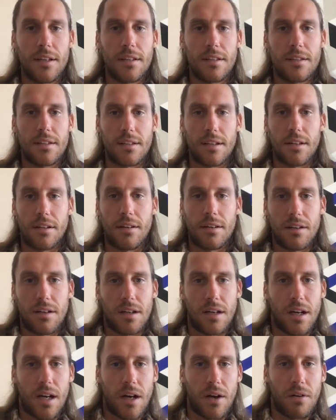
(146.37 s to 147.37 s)
So
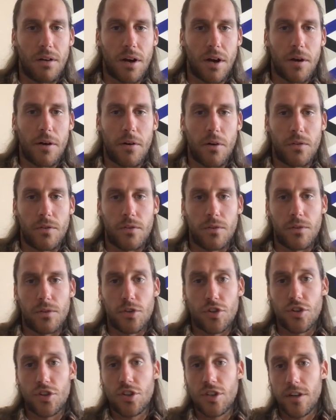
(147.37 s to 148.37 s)
I want to
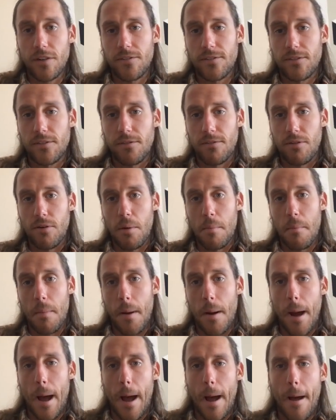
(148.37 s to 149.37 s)
shift from
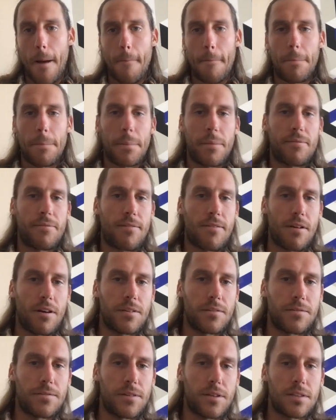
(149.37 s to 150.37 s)

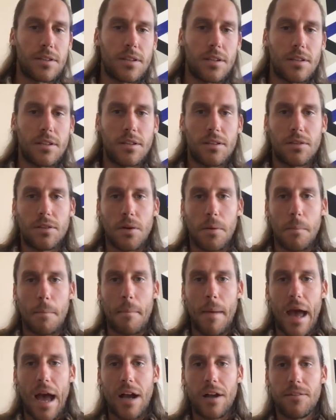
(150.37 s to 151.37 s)
front foot to
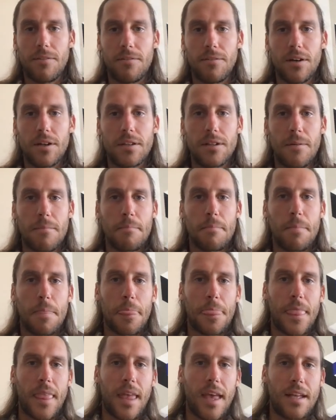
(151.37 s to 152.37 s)
back foot
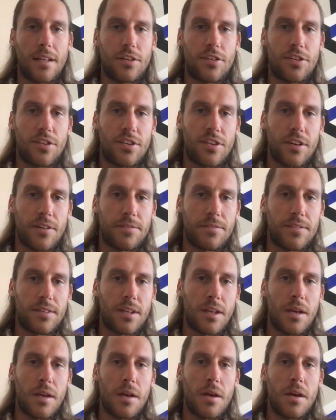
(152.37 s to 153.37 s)
and shift
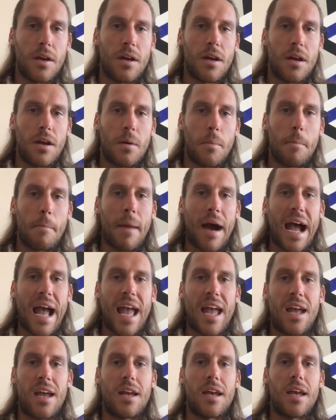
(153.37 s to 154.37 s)

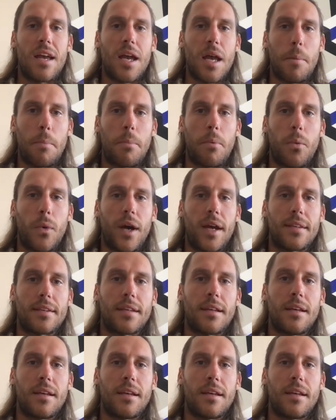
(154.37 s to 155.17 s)
my hip weight.